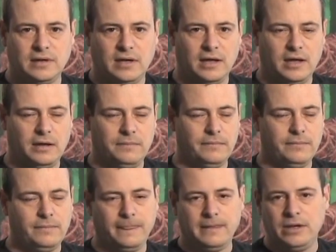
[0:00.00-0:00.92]

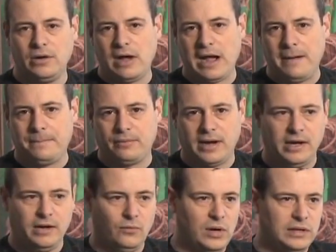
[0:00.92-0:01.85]
Um, you know
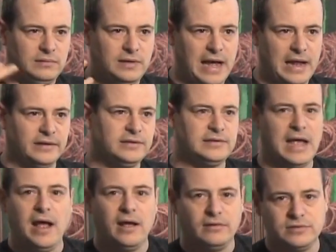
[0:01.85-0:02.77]
operated. What kind of
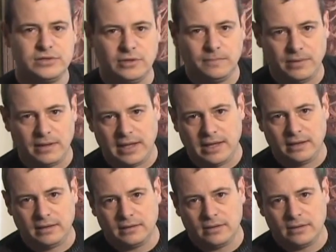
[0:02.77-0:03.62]
sounds you're playing.